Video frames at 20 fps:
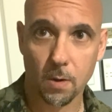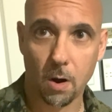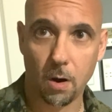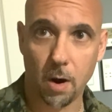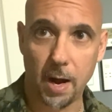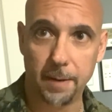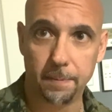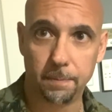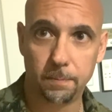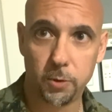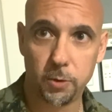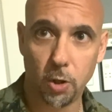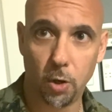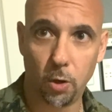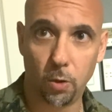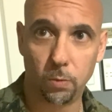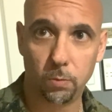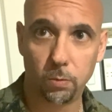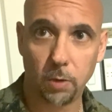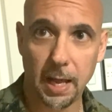All right,
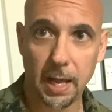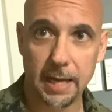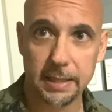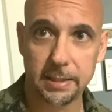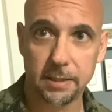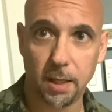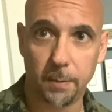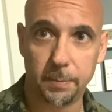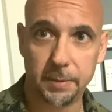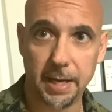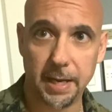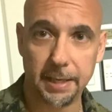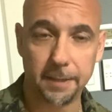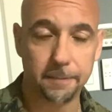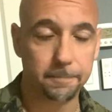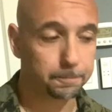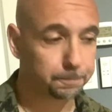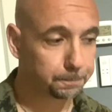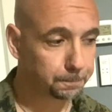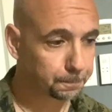so last update.
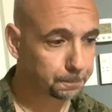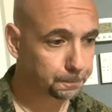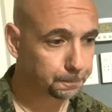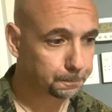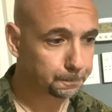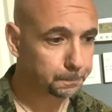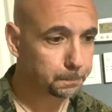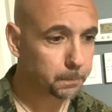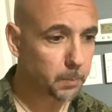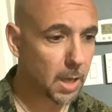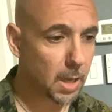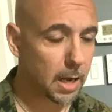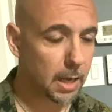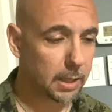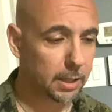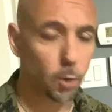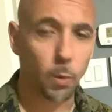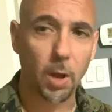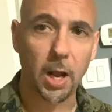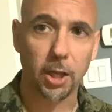A
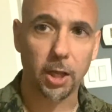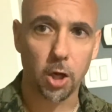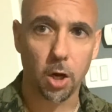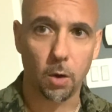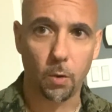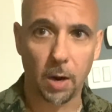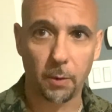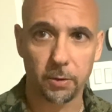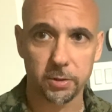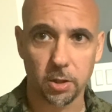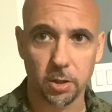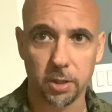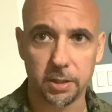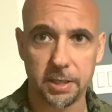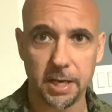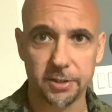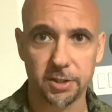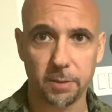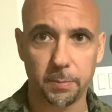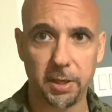little while ago, I was going to
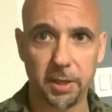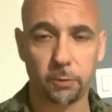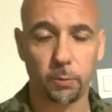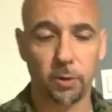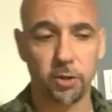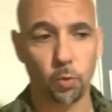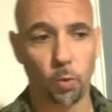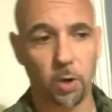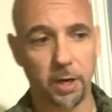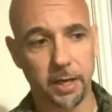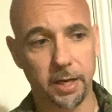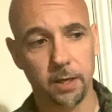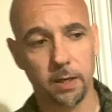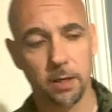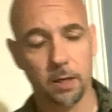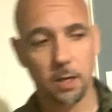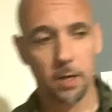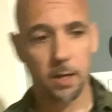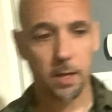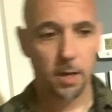test the P320
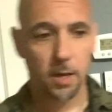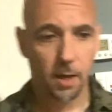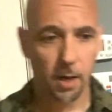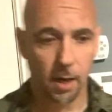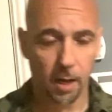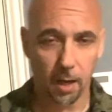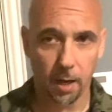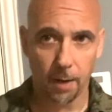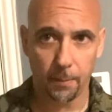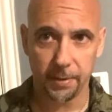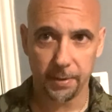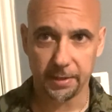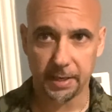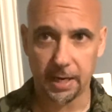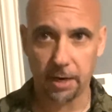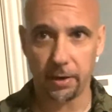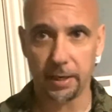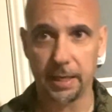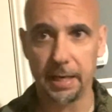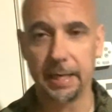as a
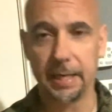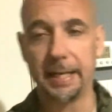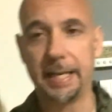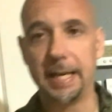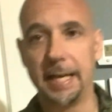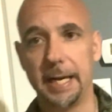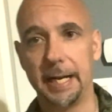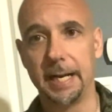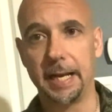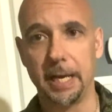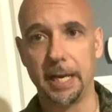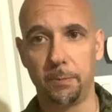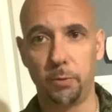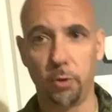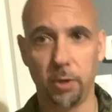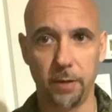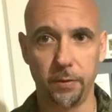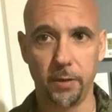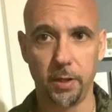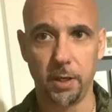carry gun again. I had
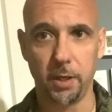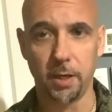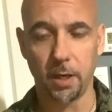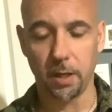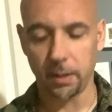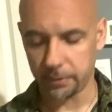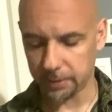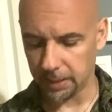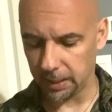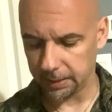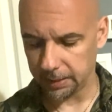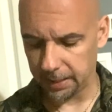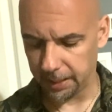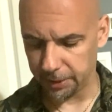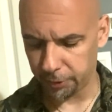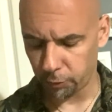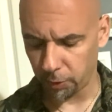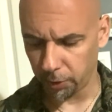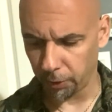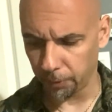put in the
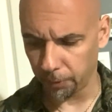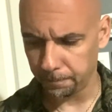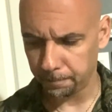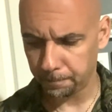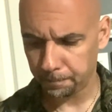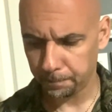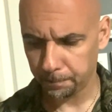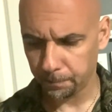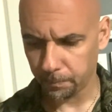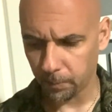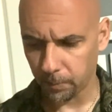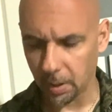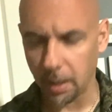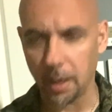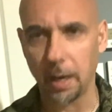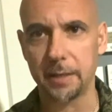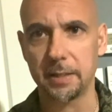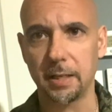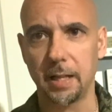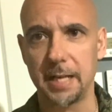skeletonized trigger.
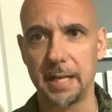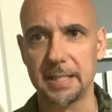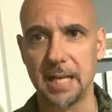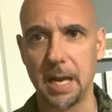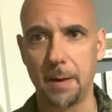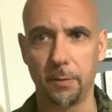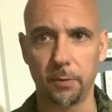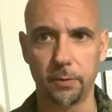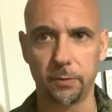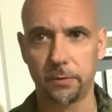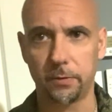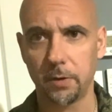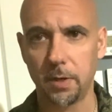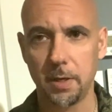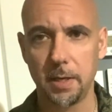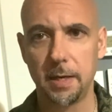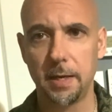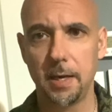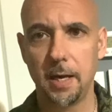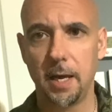I said last time I was
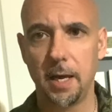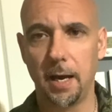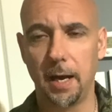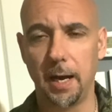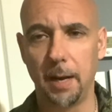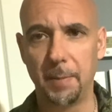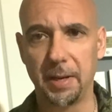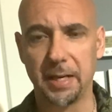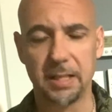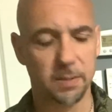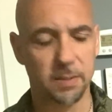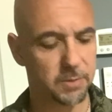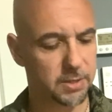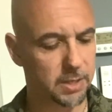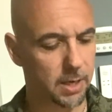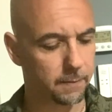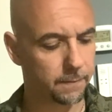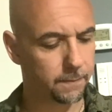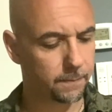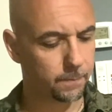making some
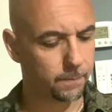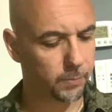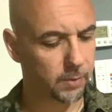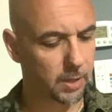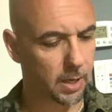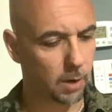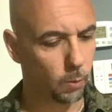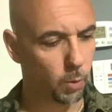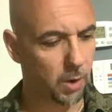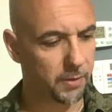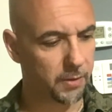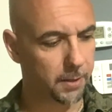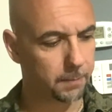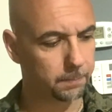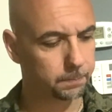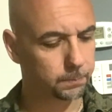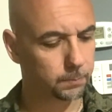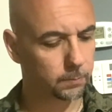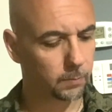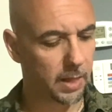stuff with
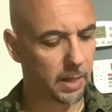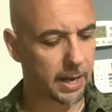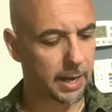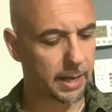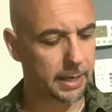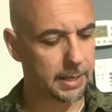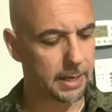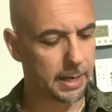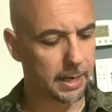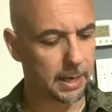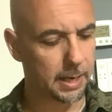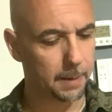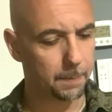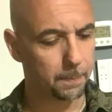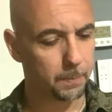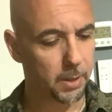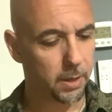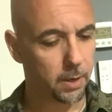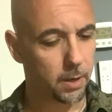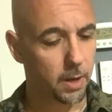it, and
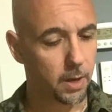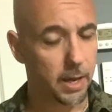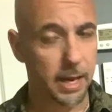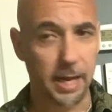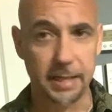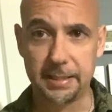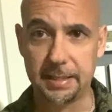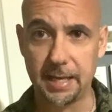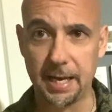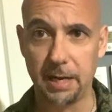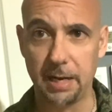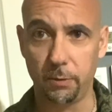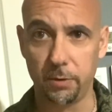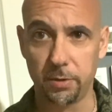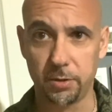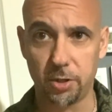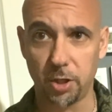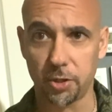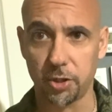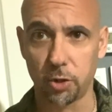had said it
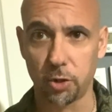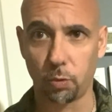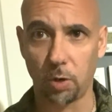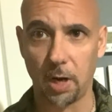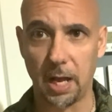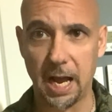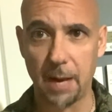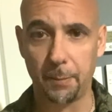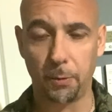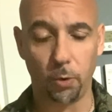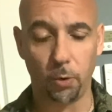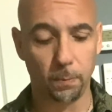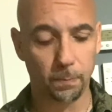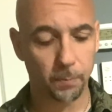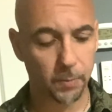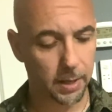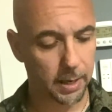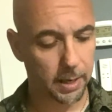was just as reliable